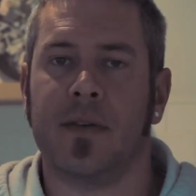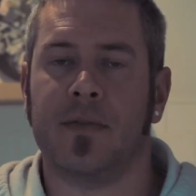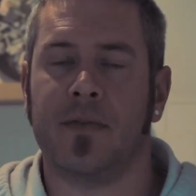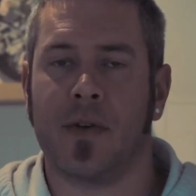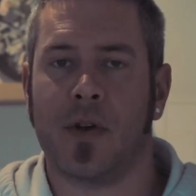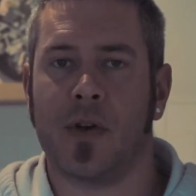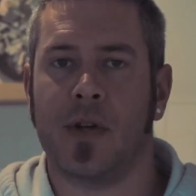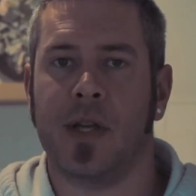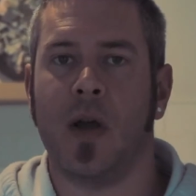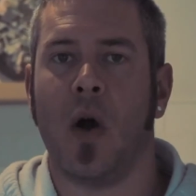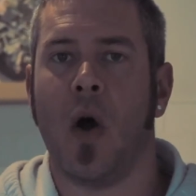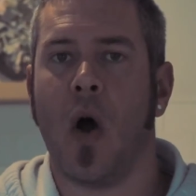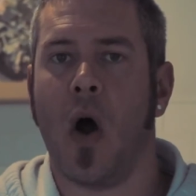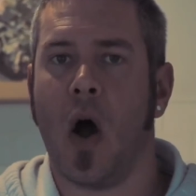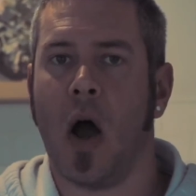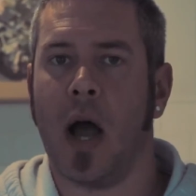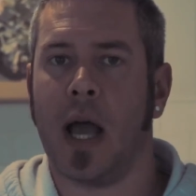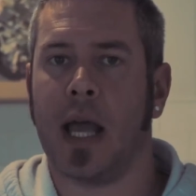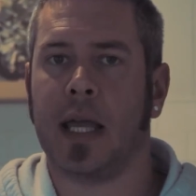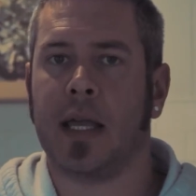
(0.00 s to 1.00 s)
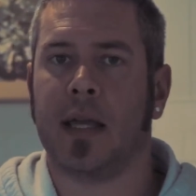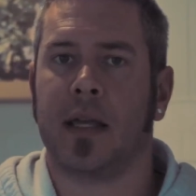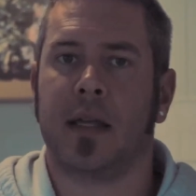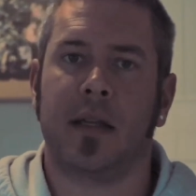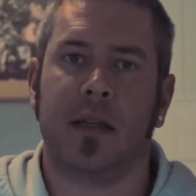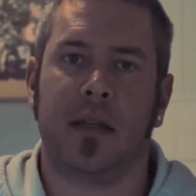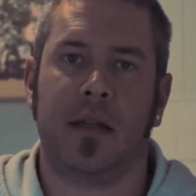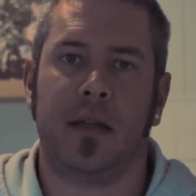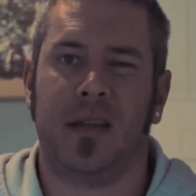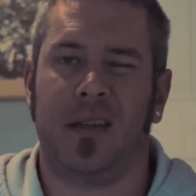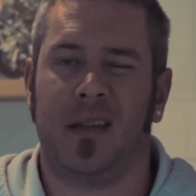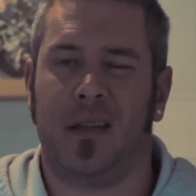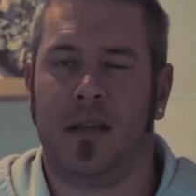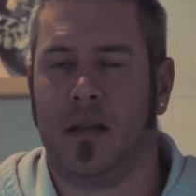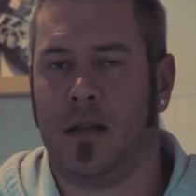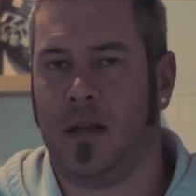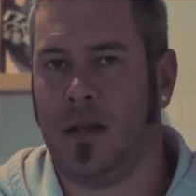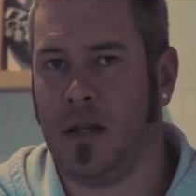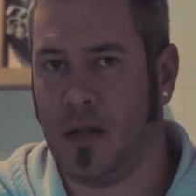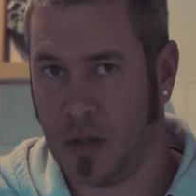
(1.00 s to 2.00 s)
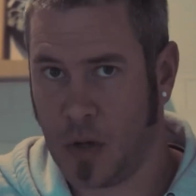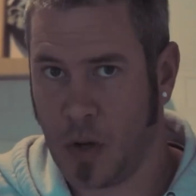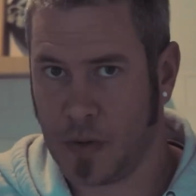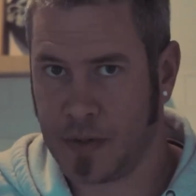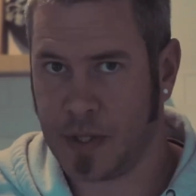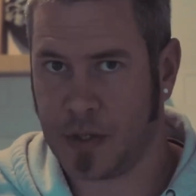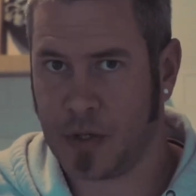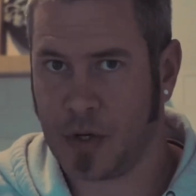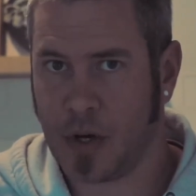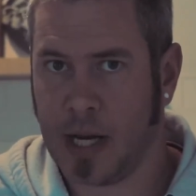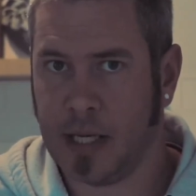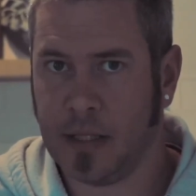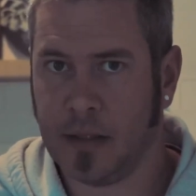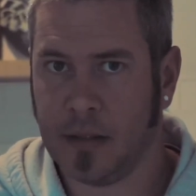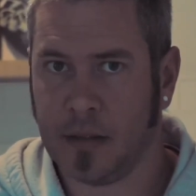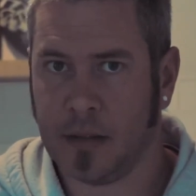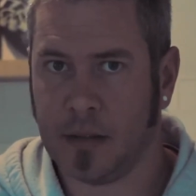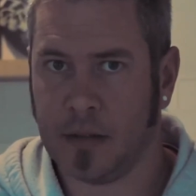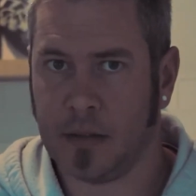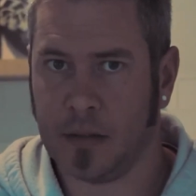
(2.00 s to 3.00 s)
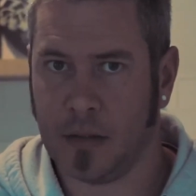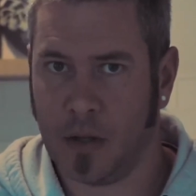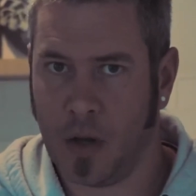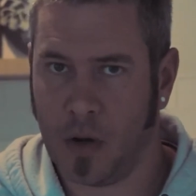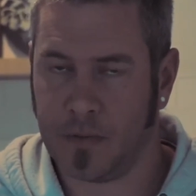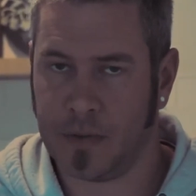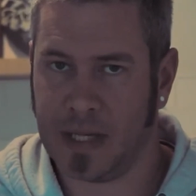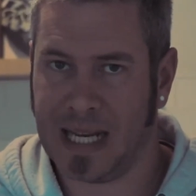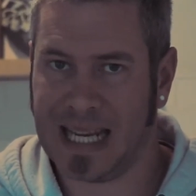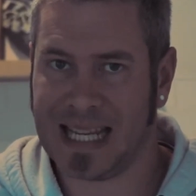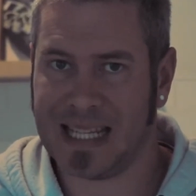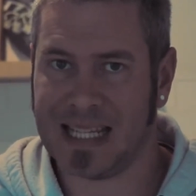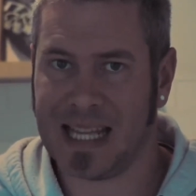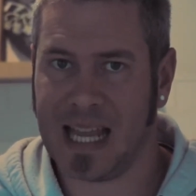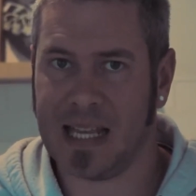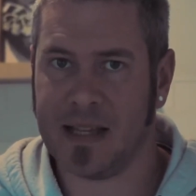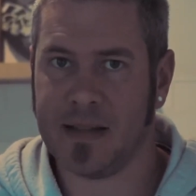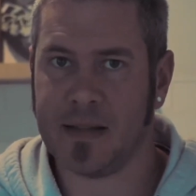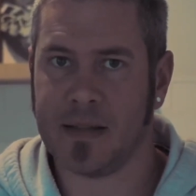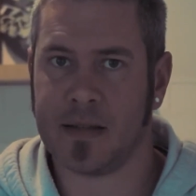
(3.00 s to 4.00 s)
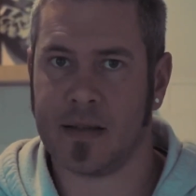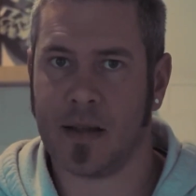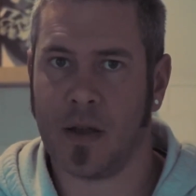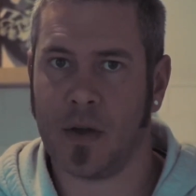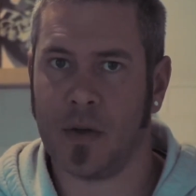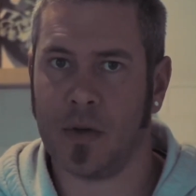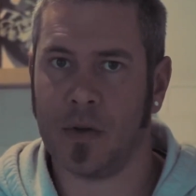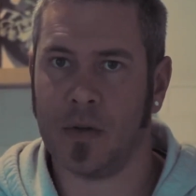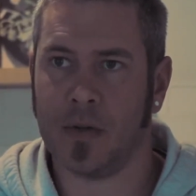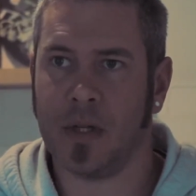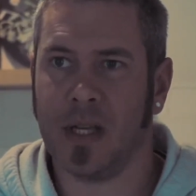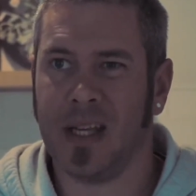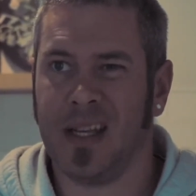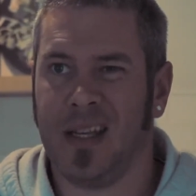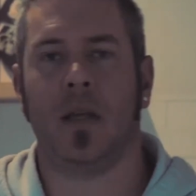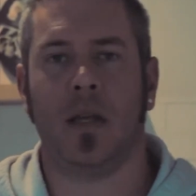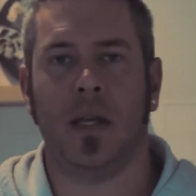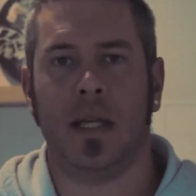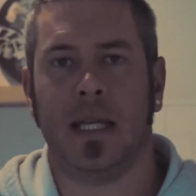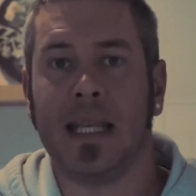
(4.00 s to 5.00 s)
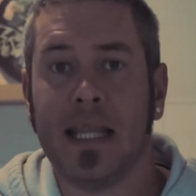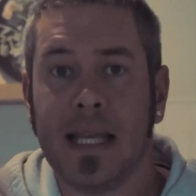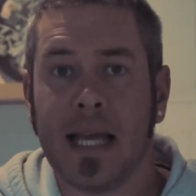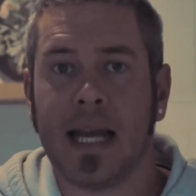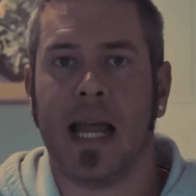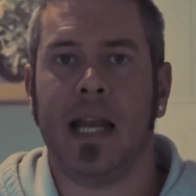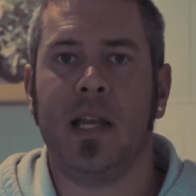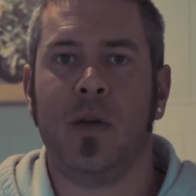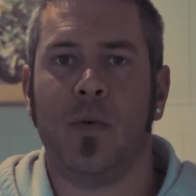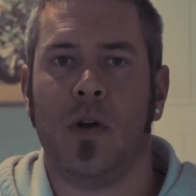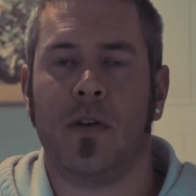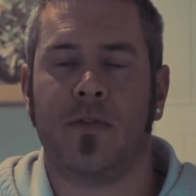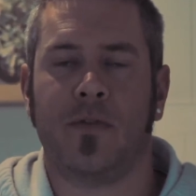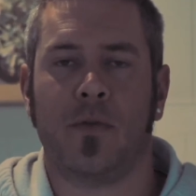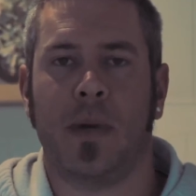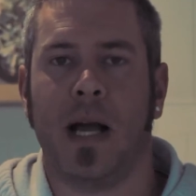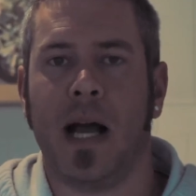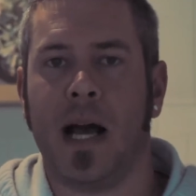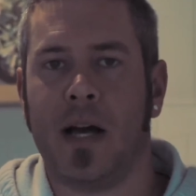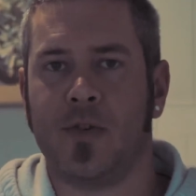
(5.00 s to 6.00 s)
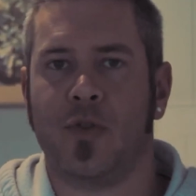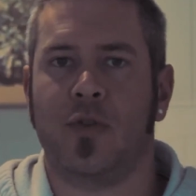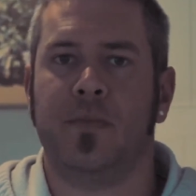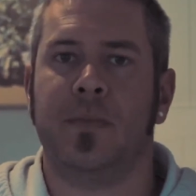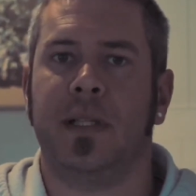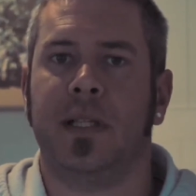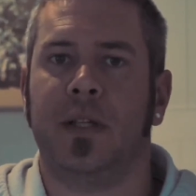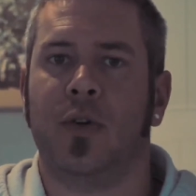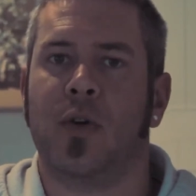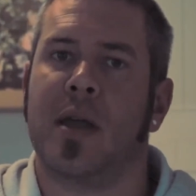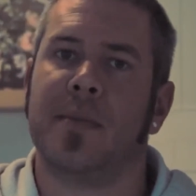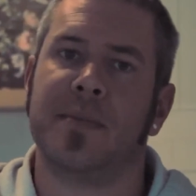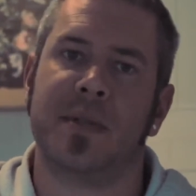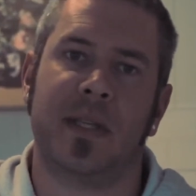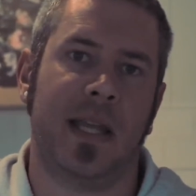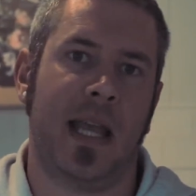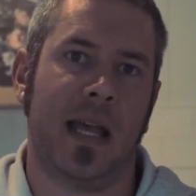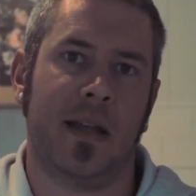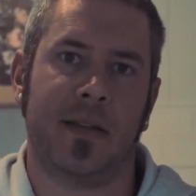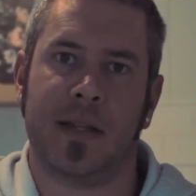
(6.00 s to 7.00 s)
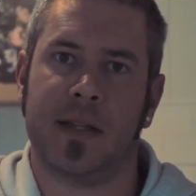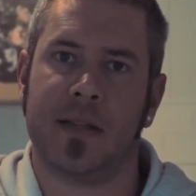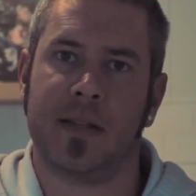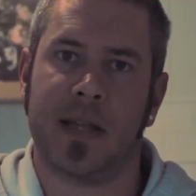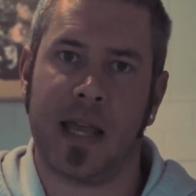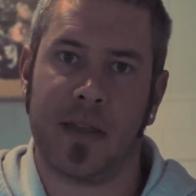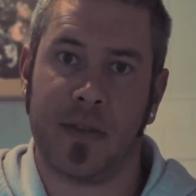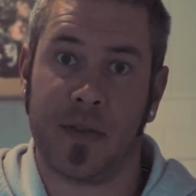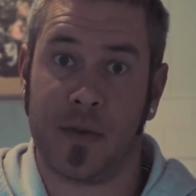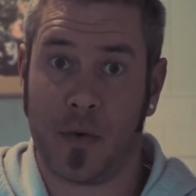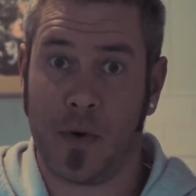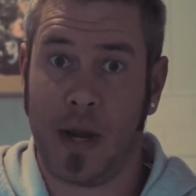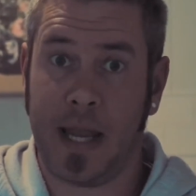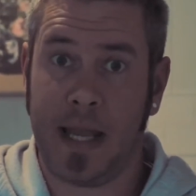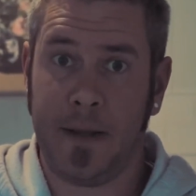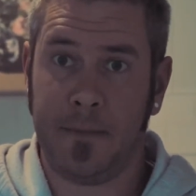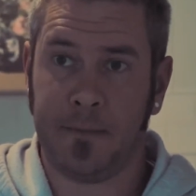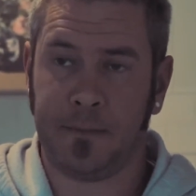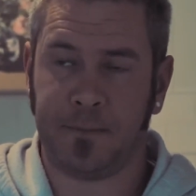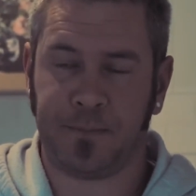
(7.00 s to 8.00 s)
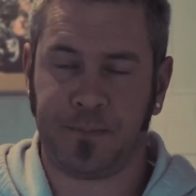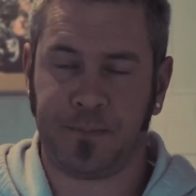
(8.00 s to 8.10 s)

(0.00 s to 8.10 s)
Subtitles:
a very high concentrate of nicotine, so you can get anywhere from 100 milligrams down to say 3,